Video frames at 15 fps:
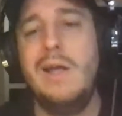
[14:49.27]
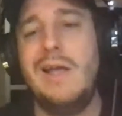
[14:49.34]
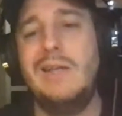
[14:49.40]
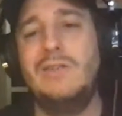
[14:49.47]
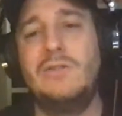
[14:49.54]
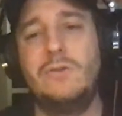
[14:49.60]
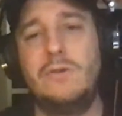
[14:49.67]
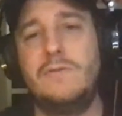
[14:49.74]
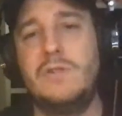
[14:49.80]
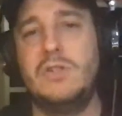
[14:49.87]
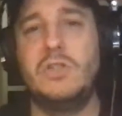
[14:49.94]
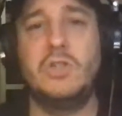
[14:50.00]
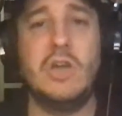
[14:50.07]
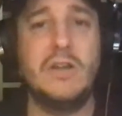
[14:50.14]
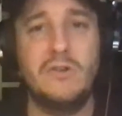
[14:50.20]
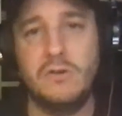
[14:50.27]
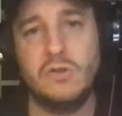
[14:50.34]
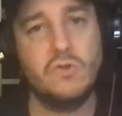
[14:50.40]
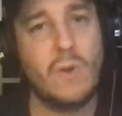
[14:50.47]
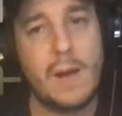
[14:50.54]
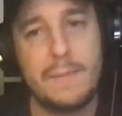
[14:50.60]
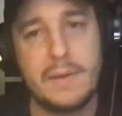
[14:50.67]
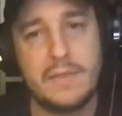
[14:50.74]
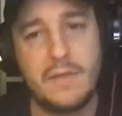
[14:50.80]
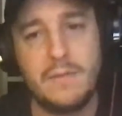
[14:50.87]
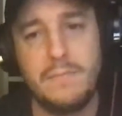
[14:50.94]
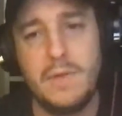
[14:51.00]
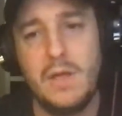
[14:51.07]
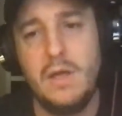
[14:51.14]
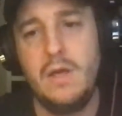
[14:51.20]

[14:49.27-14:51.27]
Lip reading: and sort of just gender swapping them.